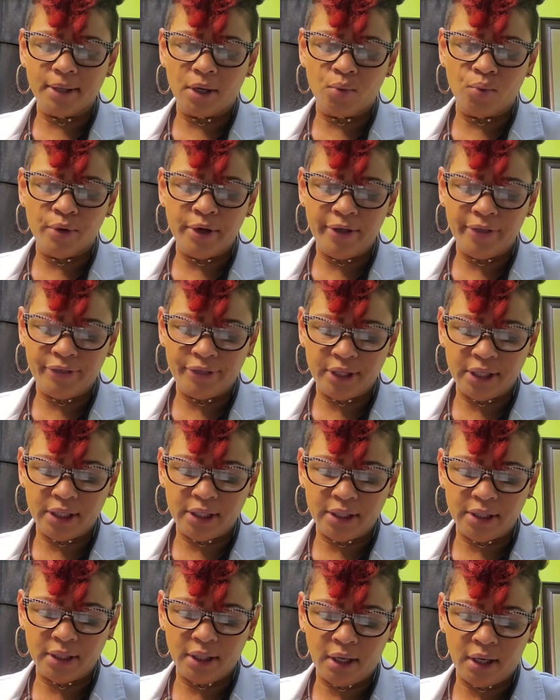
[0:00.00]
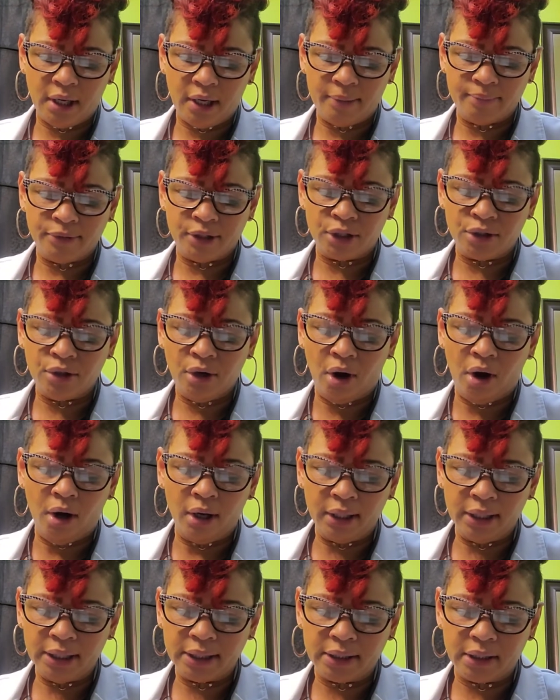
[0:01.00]
with the
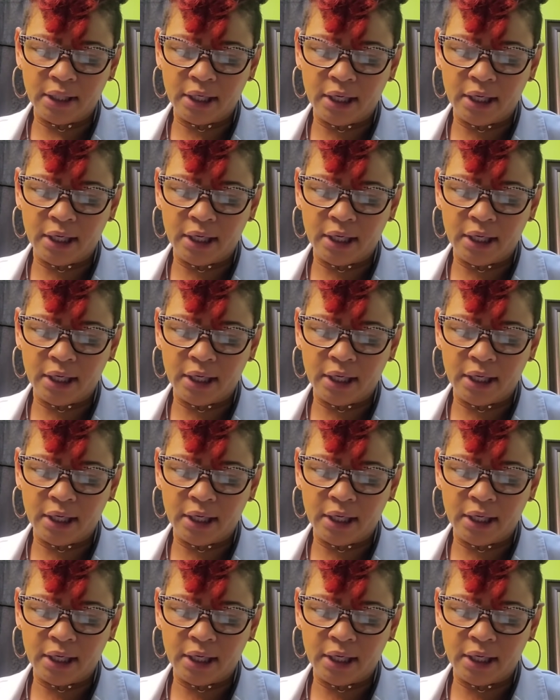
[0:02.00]
garlic.